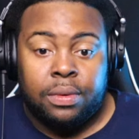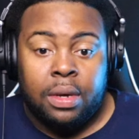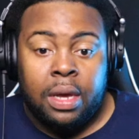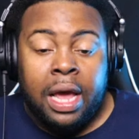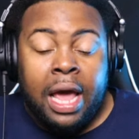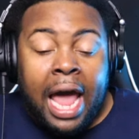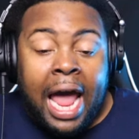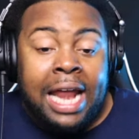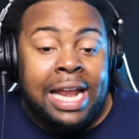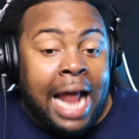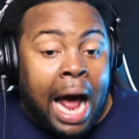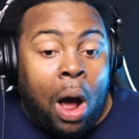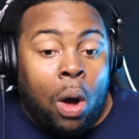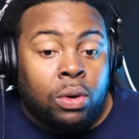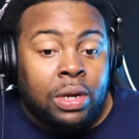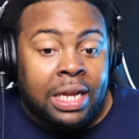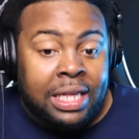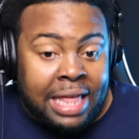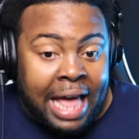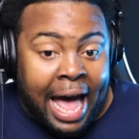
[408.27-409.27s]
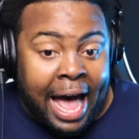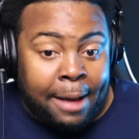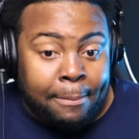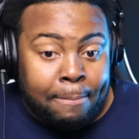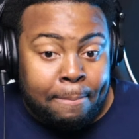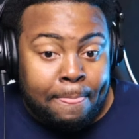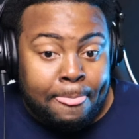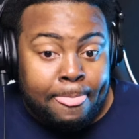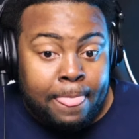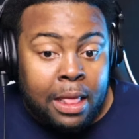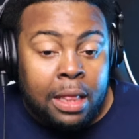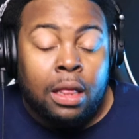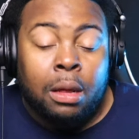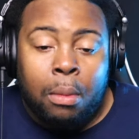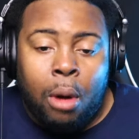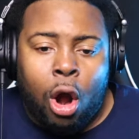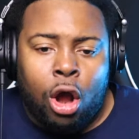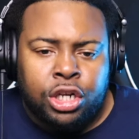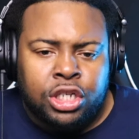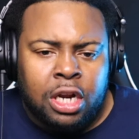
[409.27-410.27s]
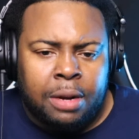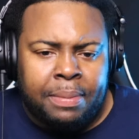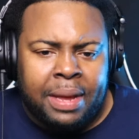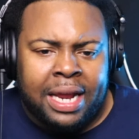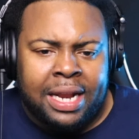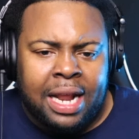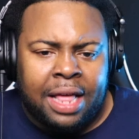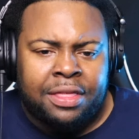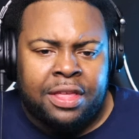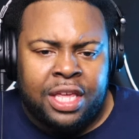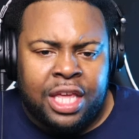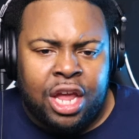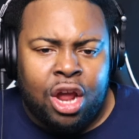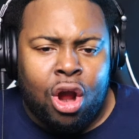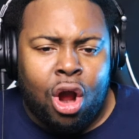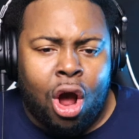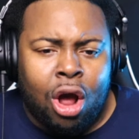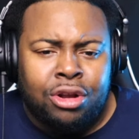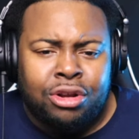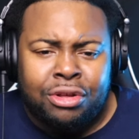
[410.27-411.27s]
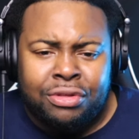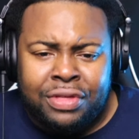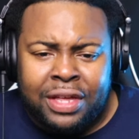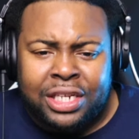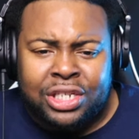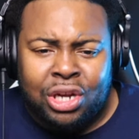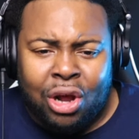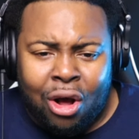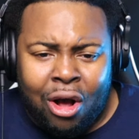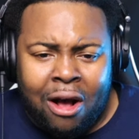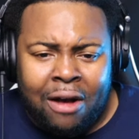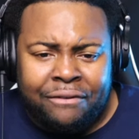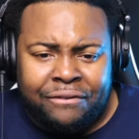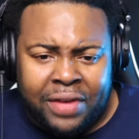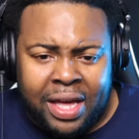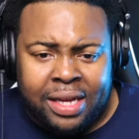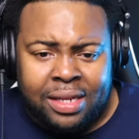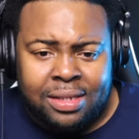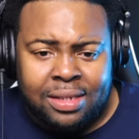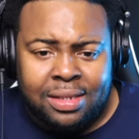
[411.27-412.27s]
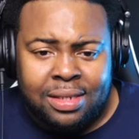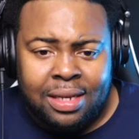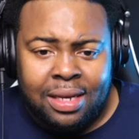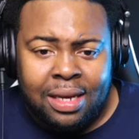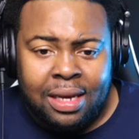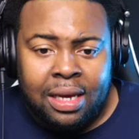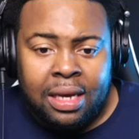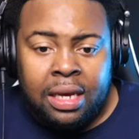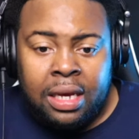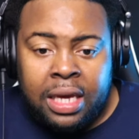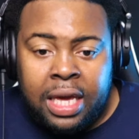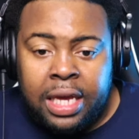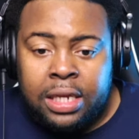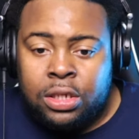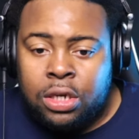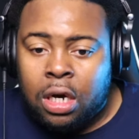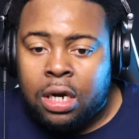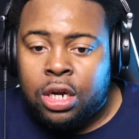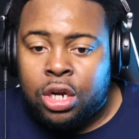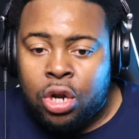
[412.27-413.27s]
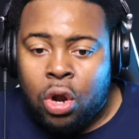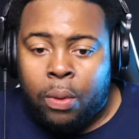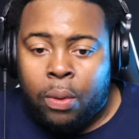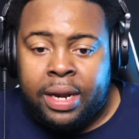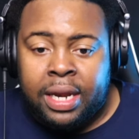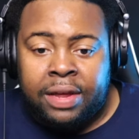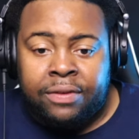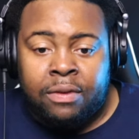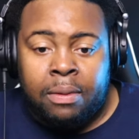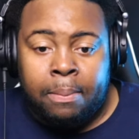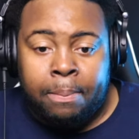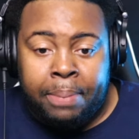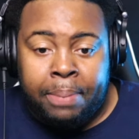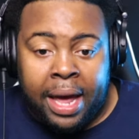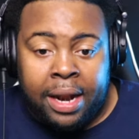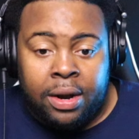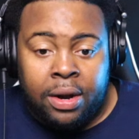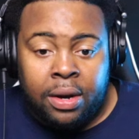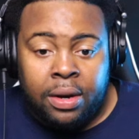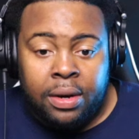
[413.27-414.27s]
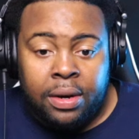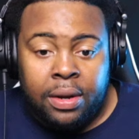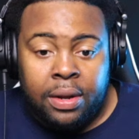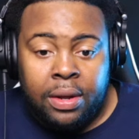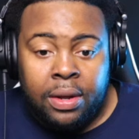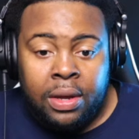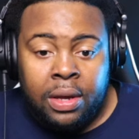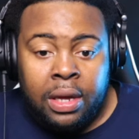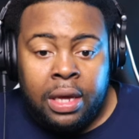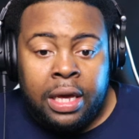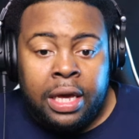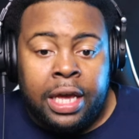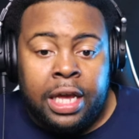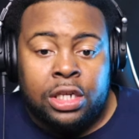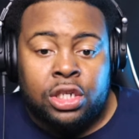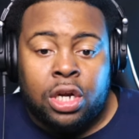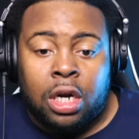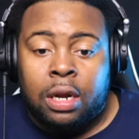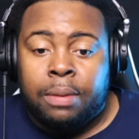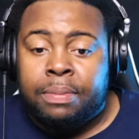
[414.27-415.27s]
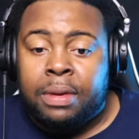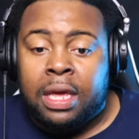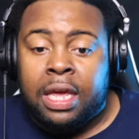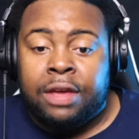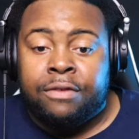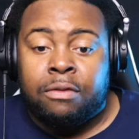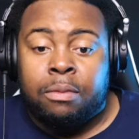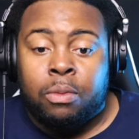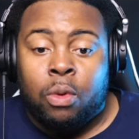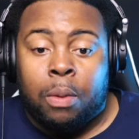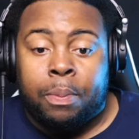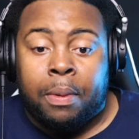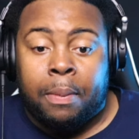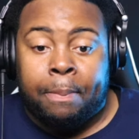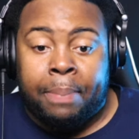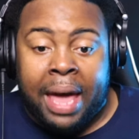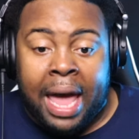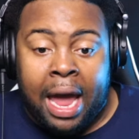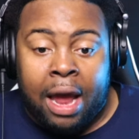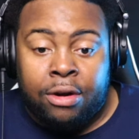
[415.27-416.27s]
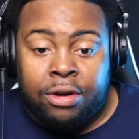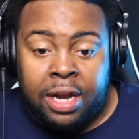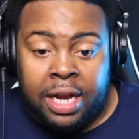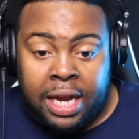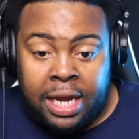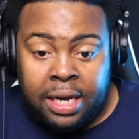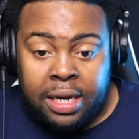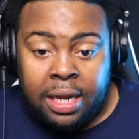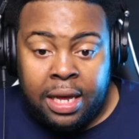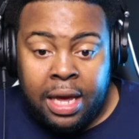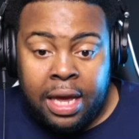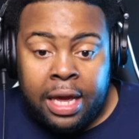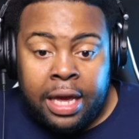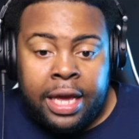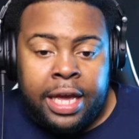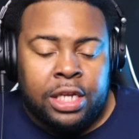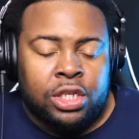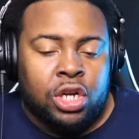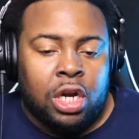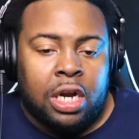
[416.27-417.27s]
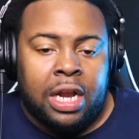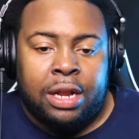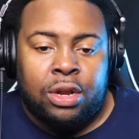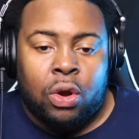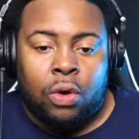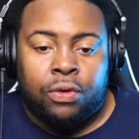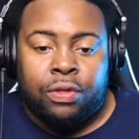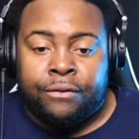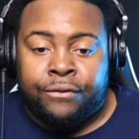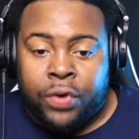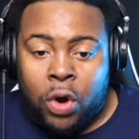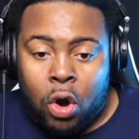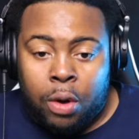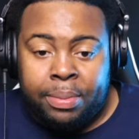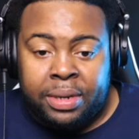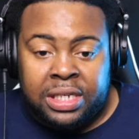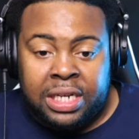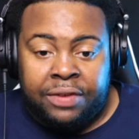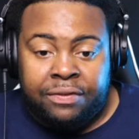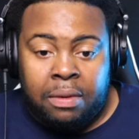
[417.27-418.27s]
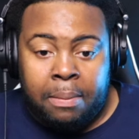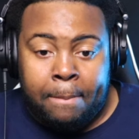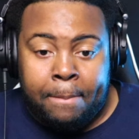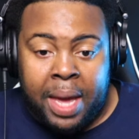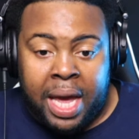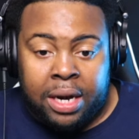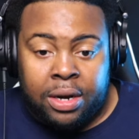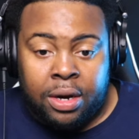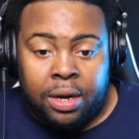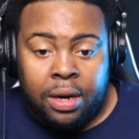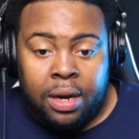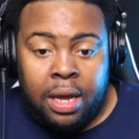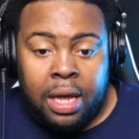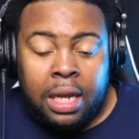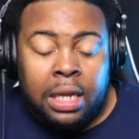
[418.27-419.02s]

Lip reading: And not only that, Lamar's going to be another year under this offense. He's going to know it even better. He's going to be even more prepared in it. He's going to know the verbiage even better.